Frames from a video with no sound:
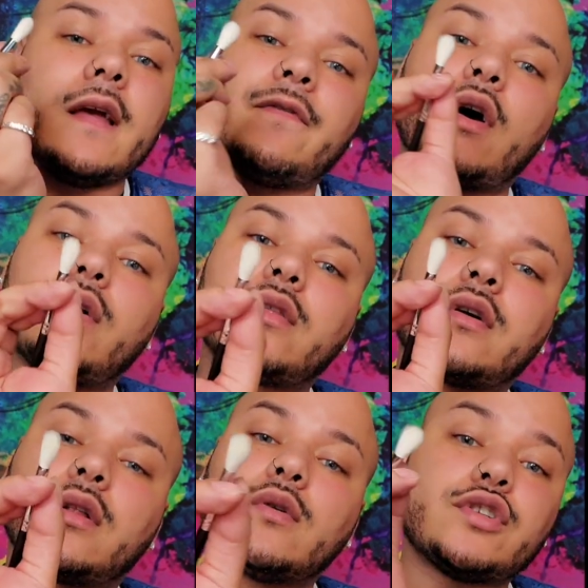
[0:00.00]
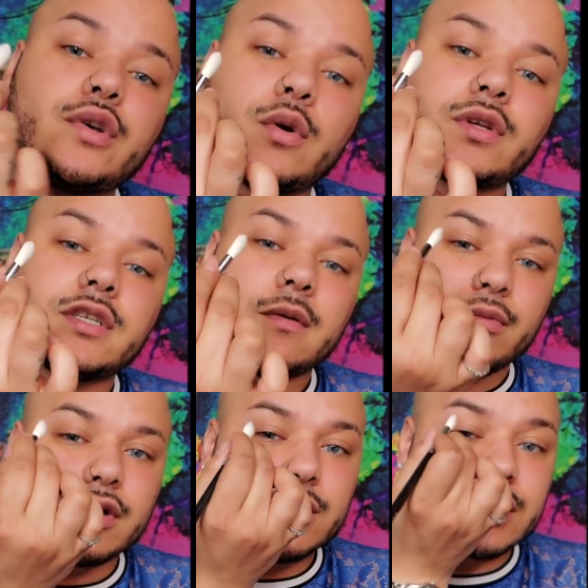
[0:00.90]
The closer you hold it to the
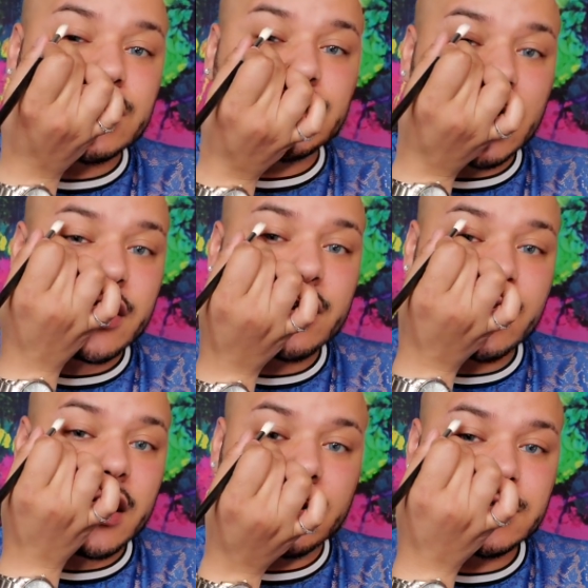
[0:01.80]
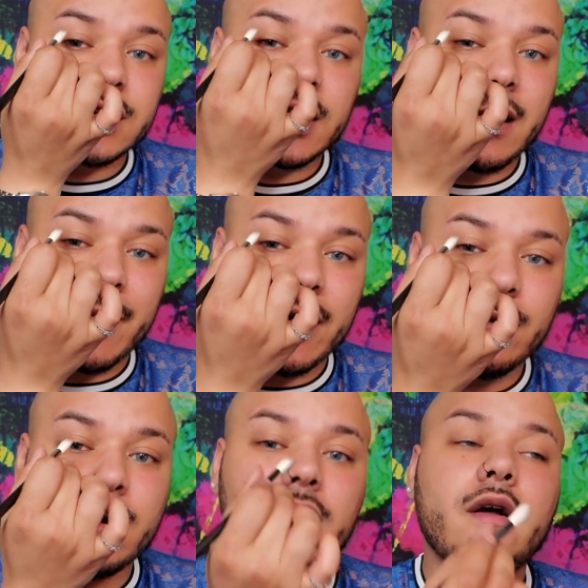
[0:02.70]
bristles, the darker the color is going to come
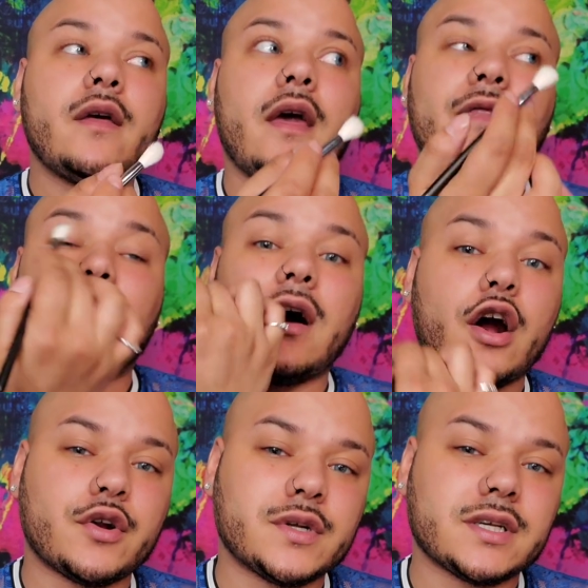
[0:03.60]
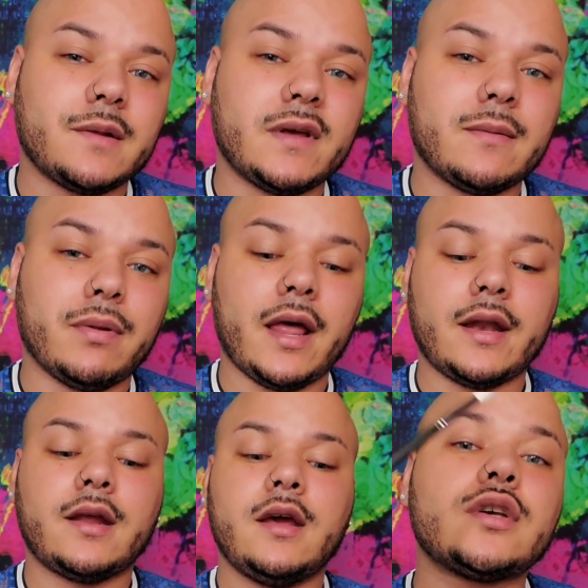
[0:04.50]
out, the harder it's going to be to blend.